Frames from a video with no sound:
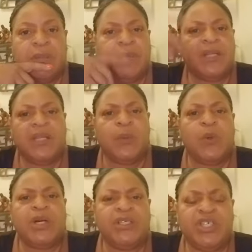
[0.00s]
but they
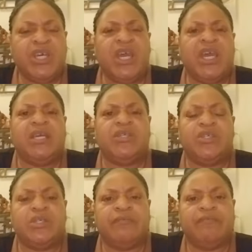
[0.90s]
want change.